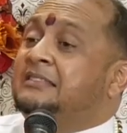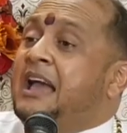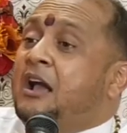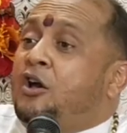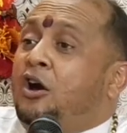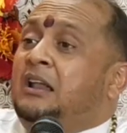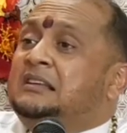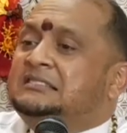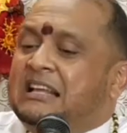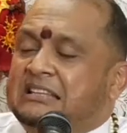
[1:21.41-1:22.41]
There are
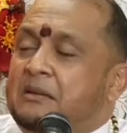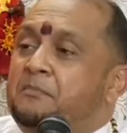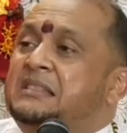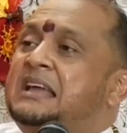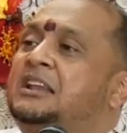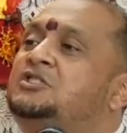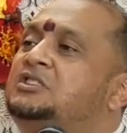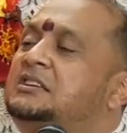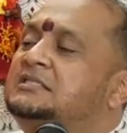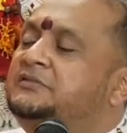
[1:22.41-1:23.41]
colors that emit
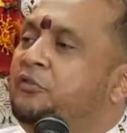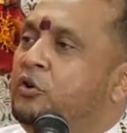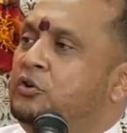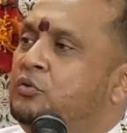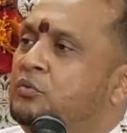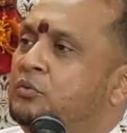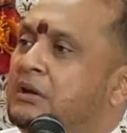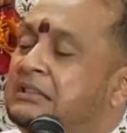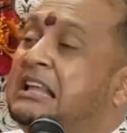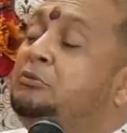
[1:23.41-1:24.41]
energies for you
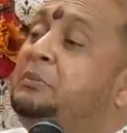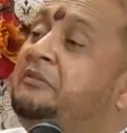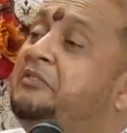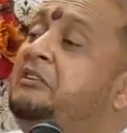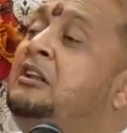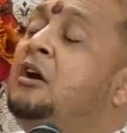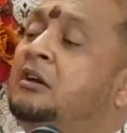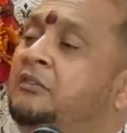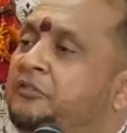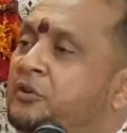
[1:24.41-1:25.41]
that would be very
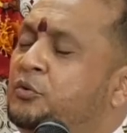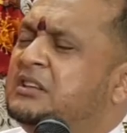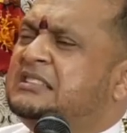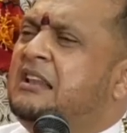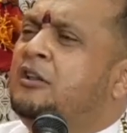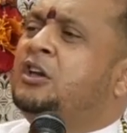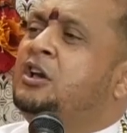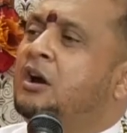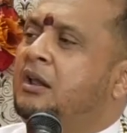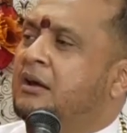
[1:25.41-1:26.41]
lucky for you. They say lucky
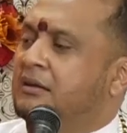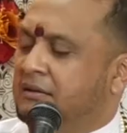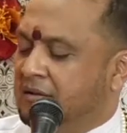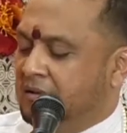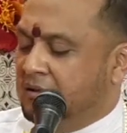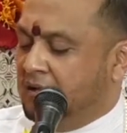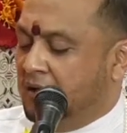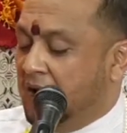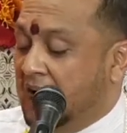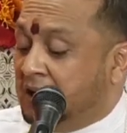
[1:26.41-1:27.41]
color
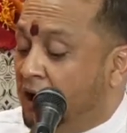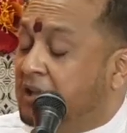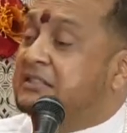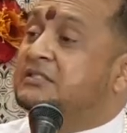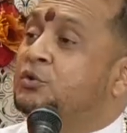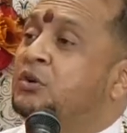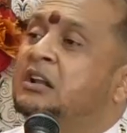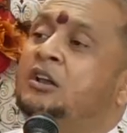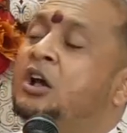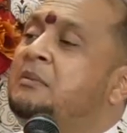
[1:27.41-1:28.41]
and lucky stone
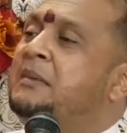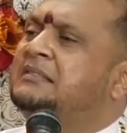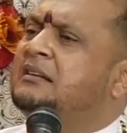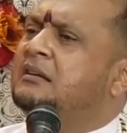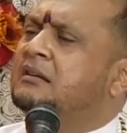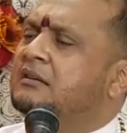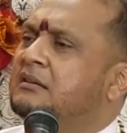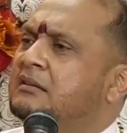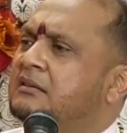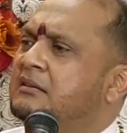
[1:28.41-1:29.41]
and lucky metal.
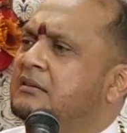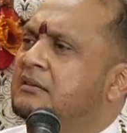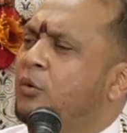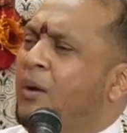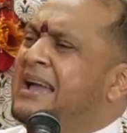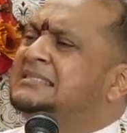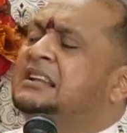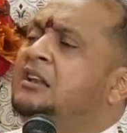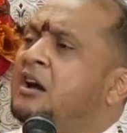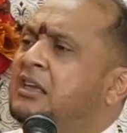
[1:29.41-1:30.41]
Why is
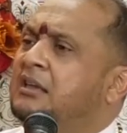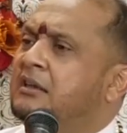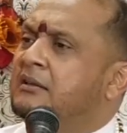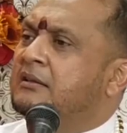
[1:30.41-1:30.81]
it lucky?